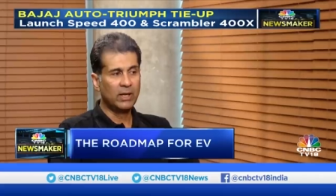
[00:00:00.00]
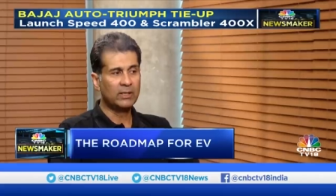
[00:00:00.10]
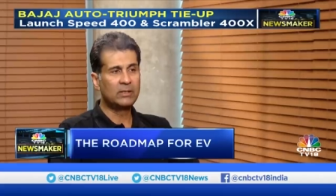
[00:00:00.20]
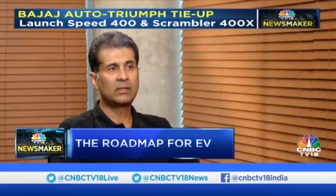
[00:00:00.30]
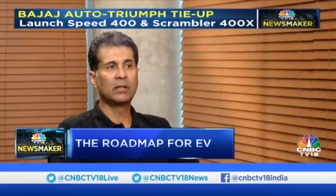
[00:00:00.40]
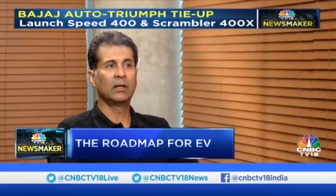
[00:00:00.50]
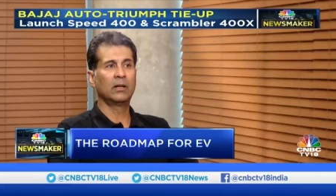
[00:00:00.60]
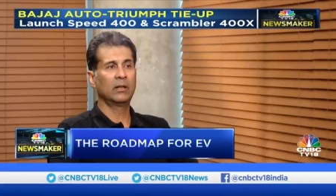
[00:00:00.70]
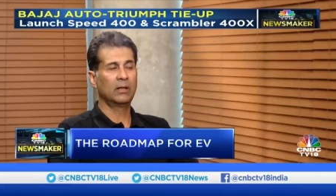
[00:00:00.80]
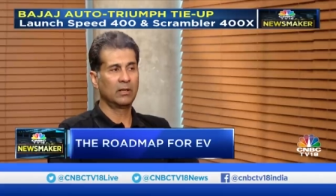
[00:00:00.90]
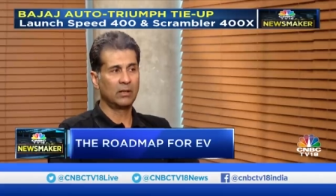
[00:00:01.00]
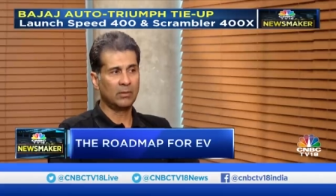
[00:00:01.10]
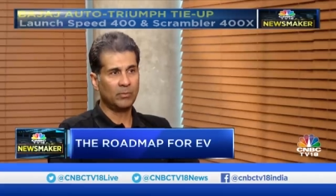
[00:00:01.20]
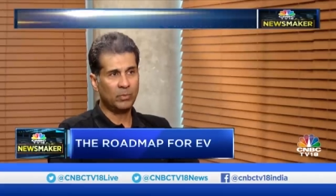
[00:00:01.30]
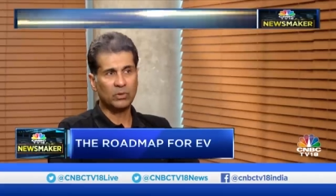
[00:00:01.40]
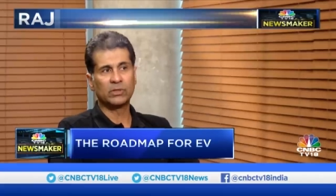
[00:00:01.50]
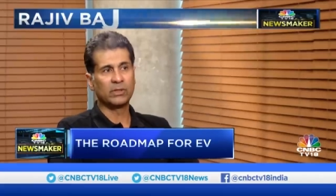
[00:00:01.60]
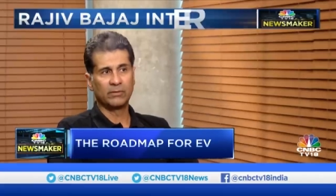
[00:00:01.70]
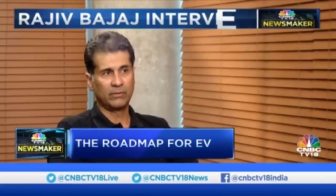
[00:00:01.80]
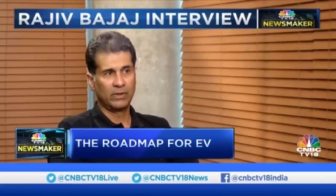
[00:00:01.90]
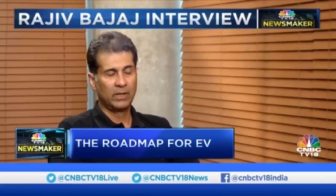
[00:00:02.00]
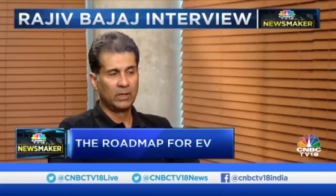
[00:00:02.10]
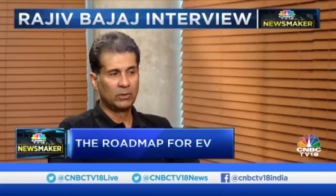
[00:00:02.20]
is still uh, positive. Mm -hmm.